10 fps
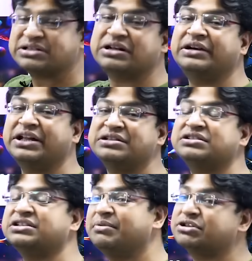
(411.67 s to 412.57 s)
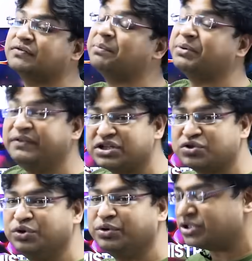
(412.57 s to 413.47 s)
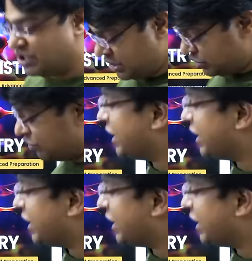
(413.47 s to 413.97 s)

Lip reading: test contains the syllabus of the previous two units. So